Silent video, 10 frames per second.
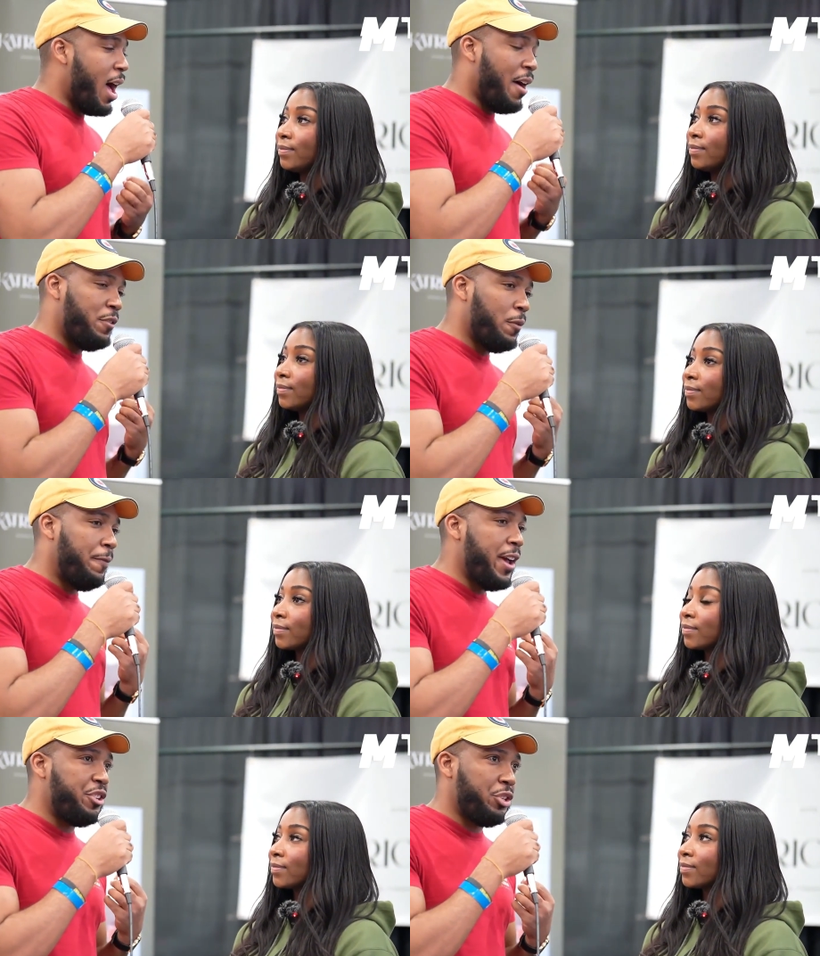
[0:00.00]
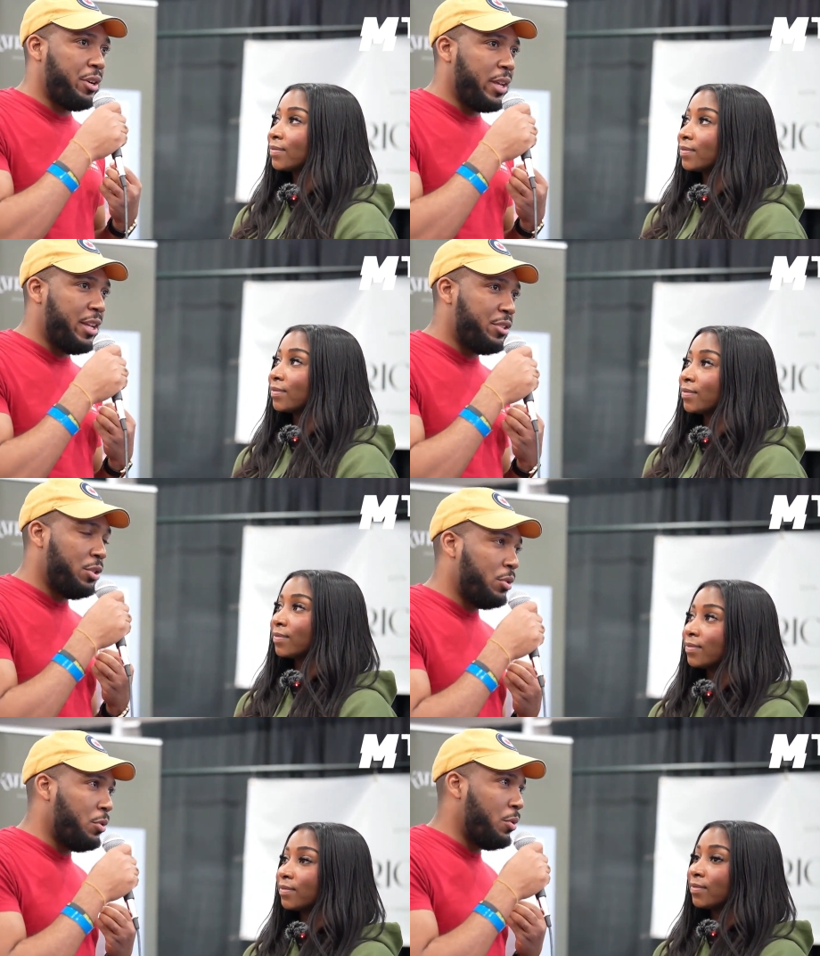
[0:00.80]
Speaker 1: Have you ventured
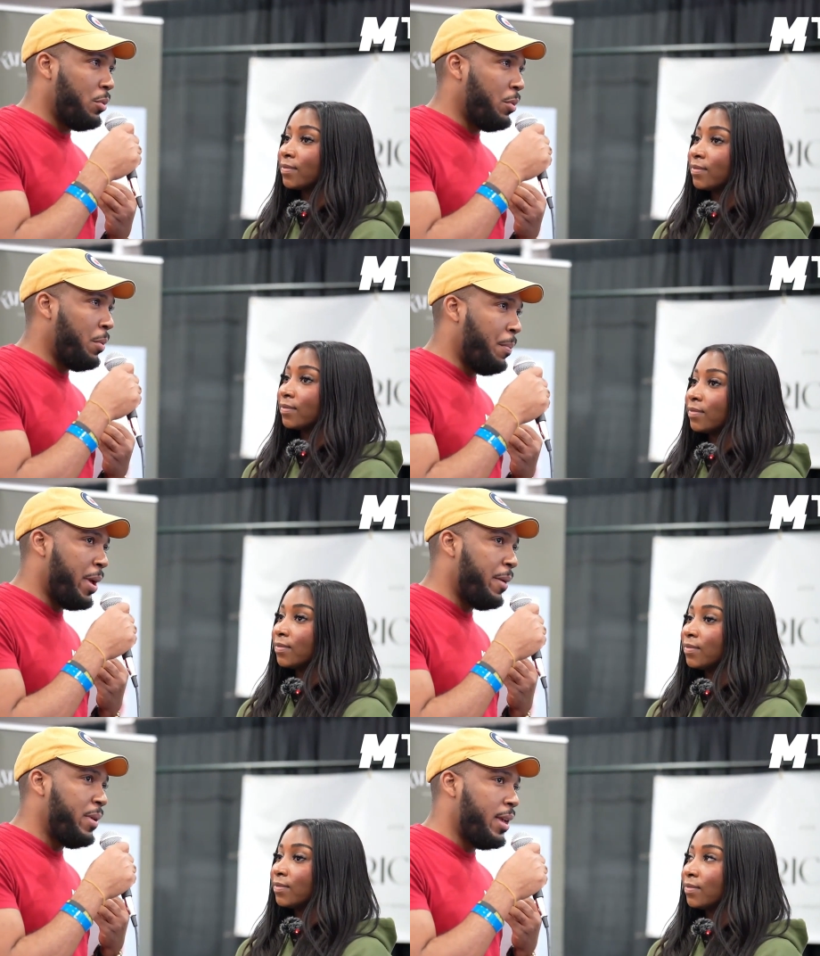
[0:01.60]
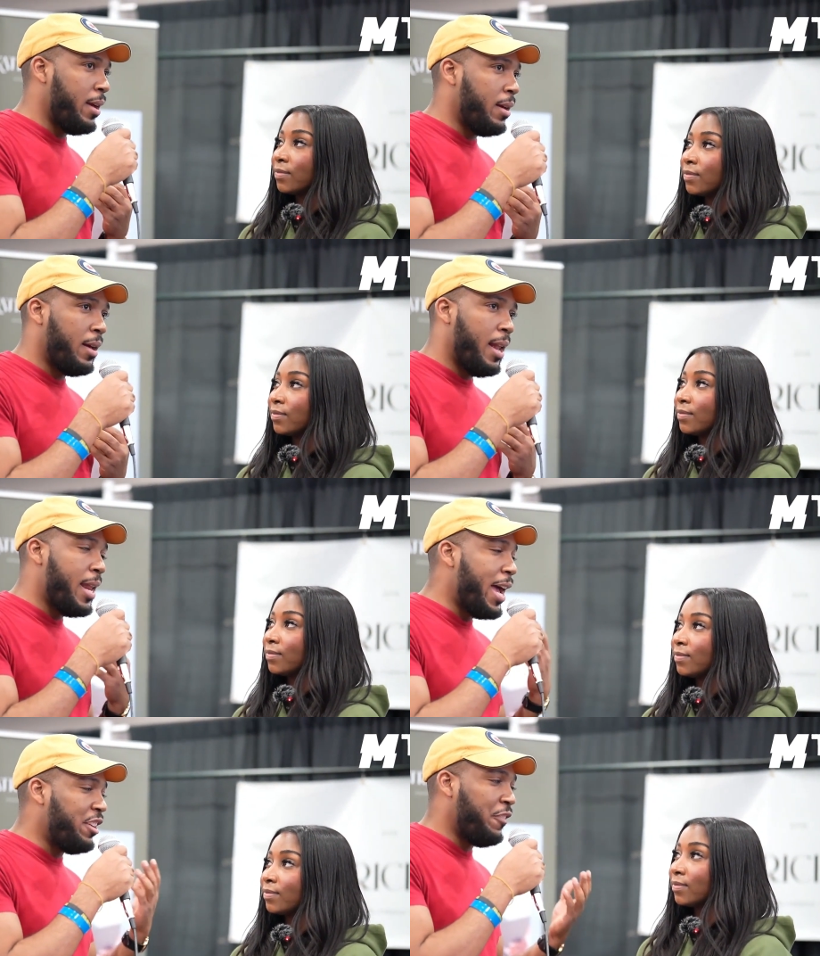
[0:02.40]
into maybe a, a
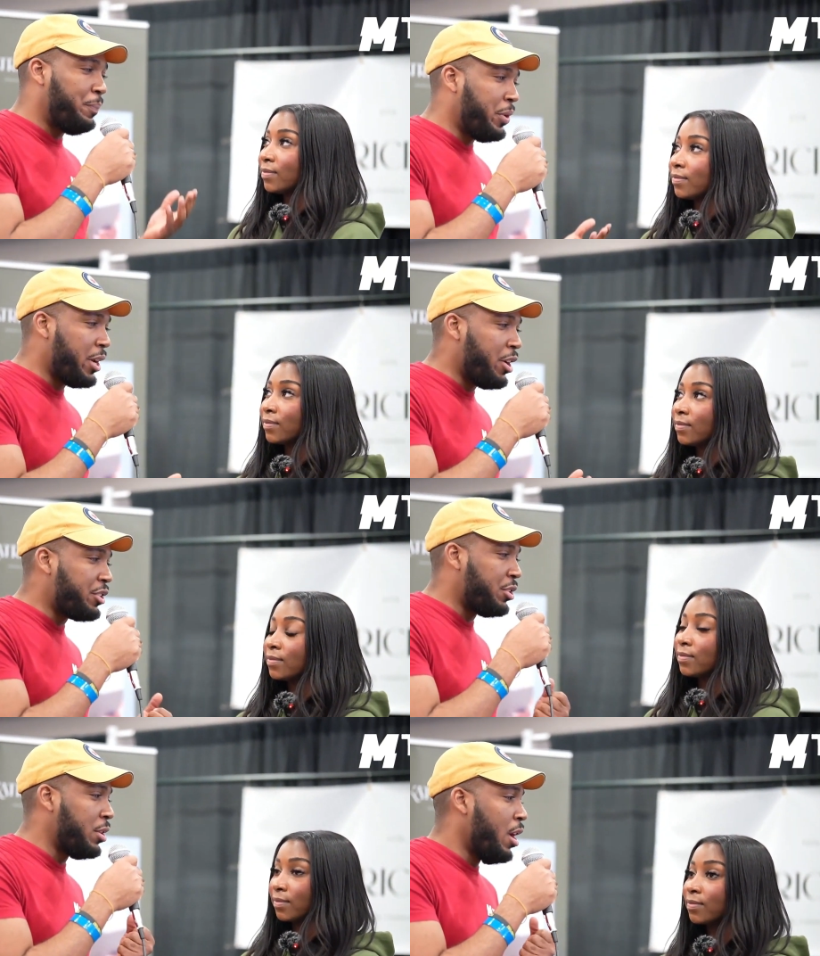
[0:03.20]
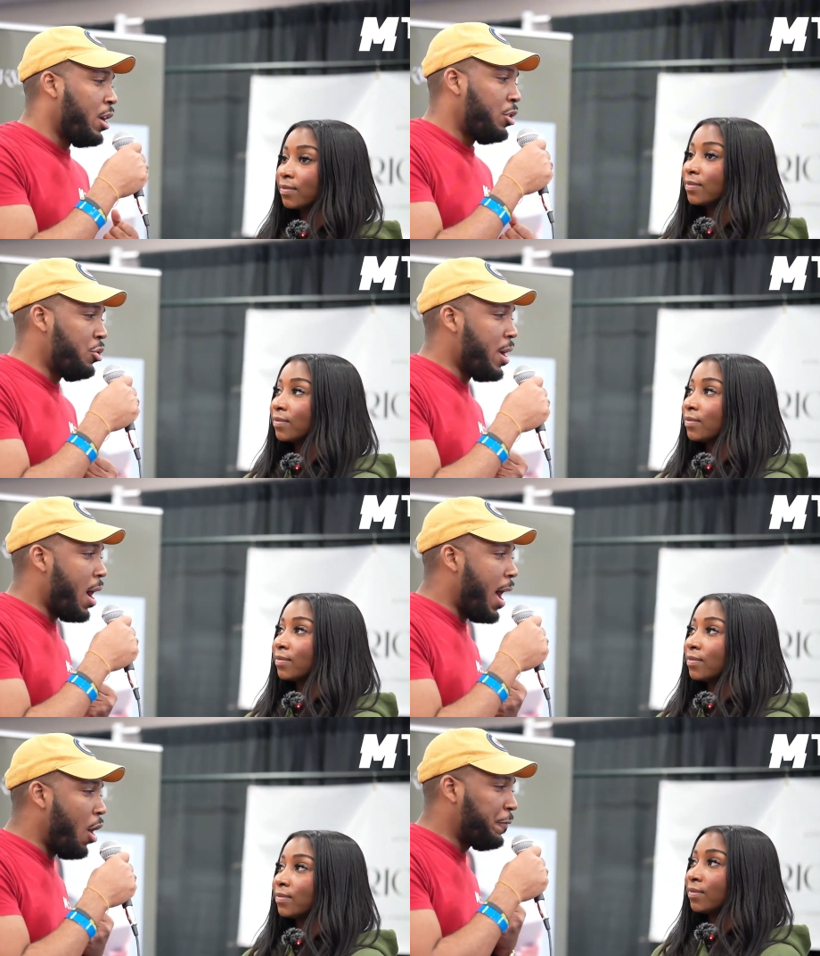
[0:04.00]
line of products? Do you
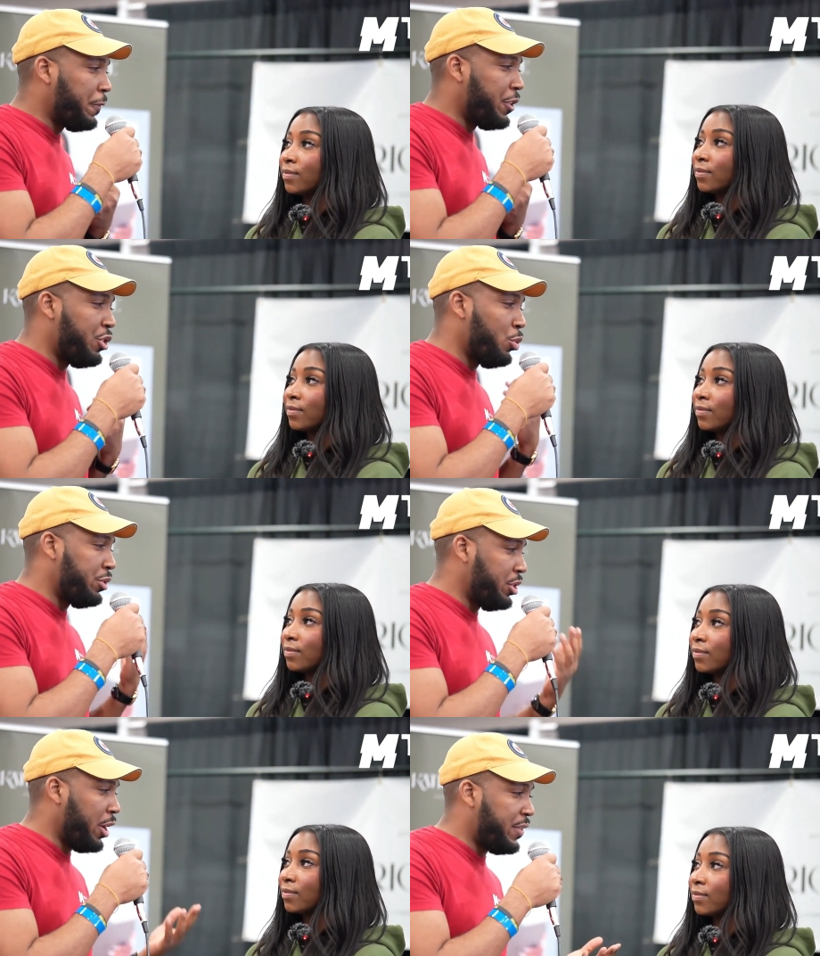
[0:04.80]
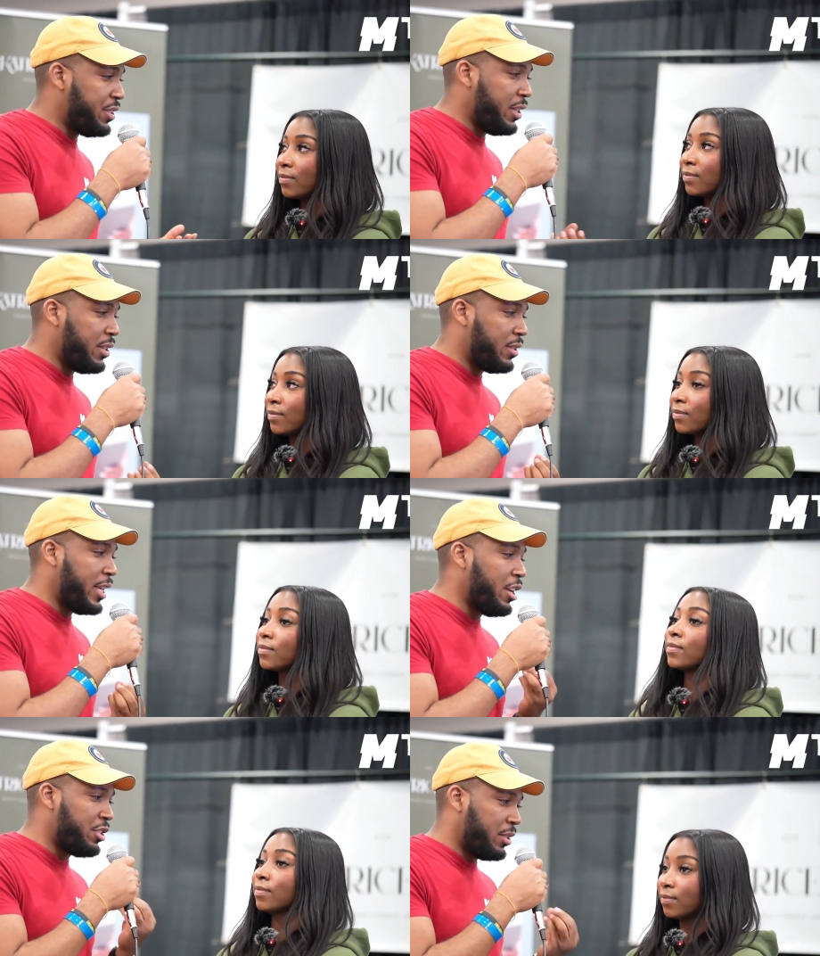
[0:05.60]
offer new services?
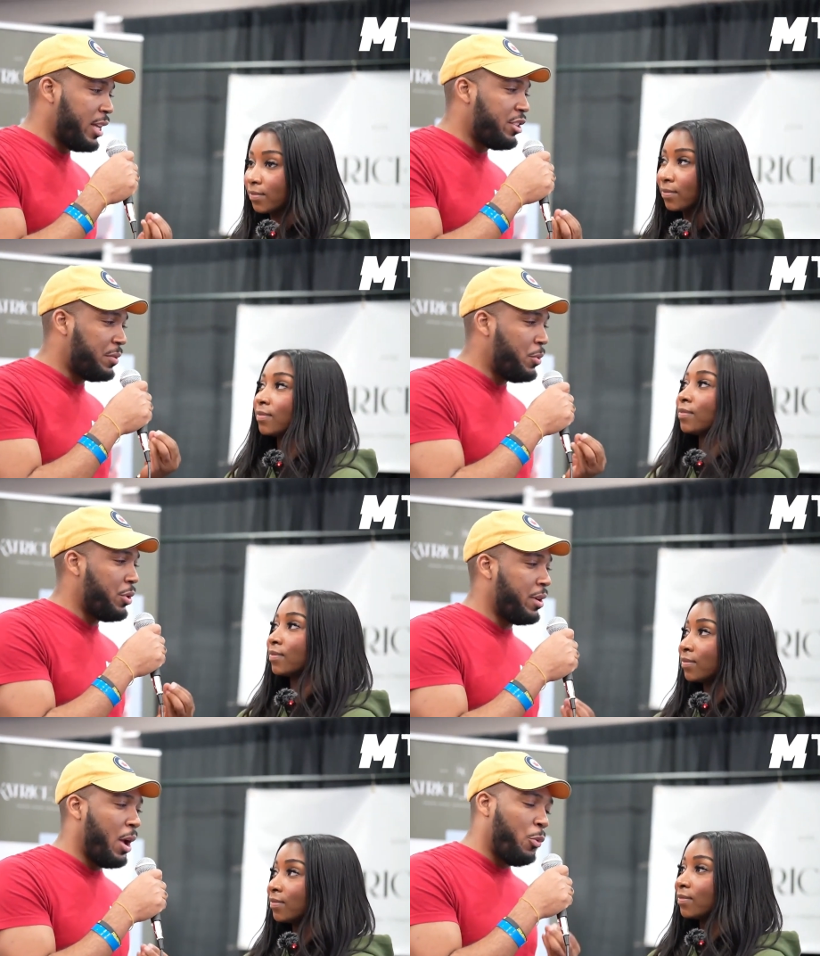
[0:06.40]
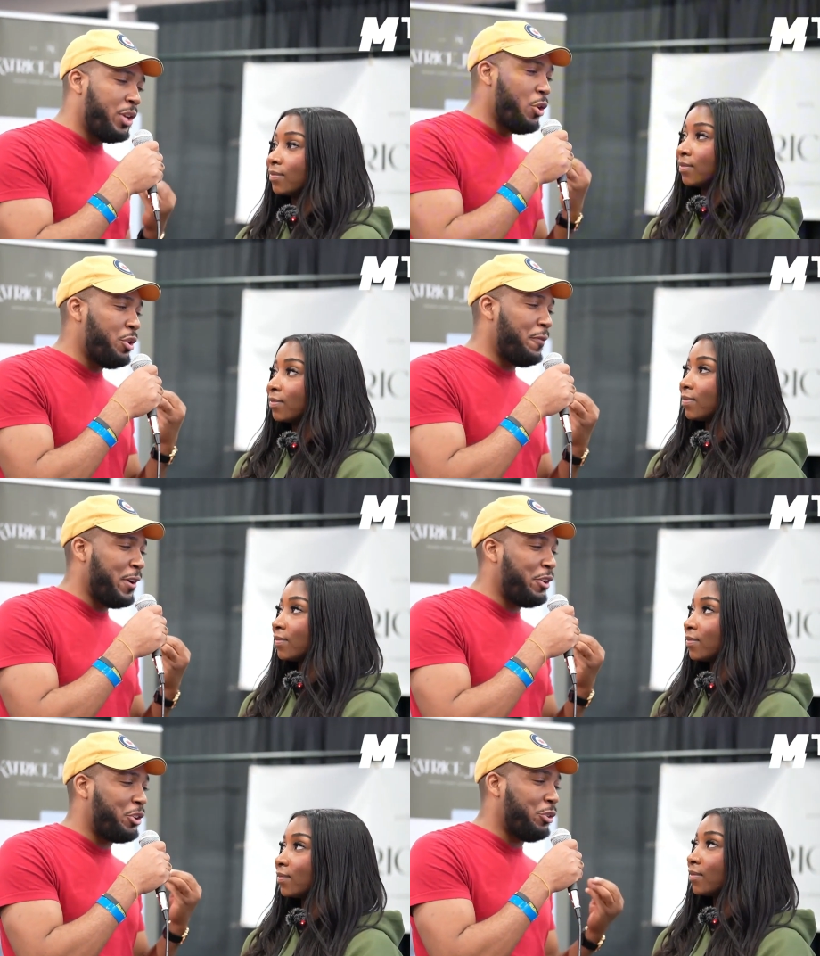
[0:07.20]
Tell us, tell us more. Uh, we know you're
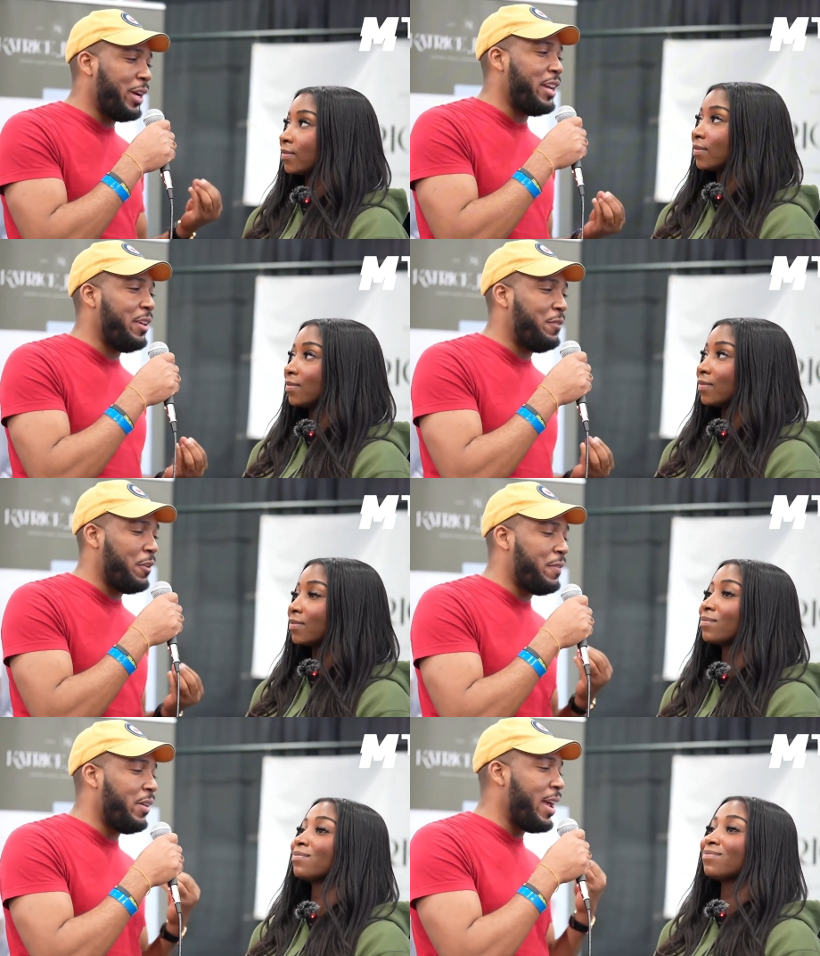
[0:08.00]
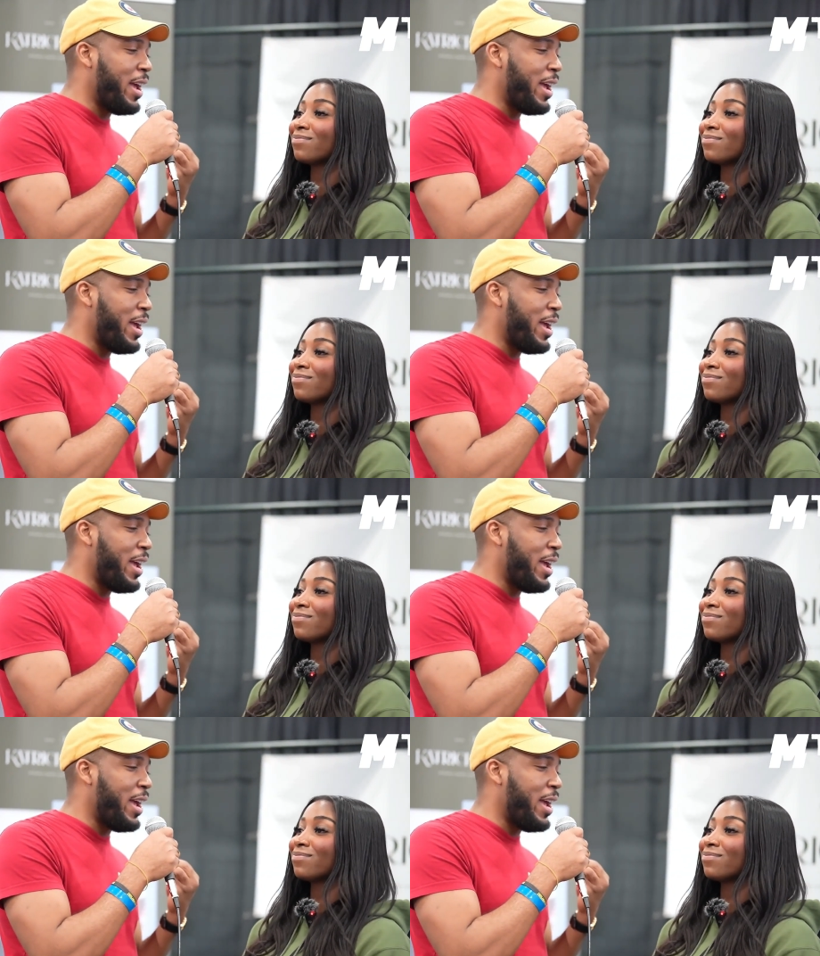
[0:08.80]
very creative. You're very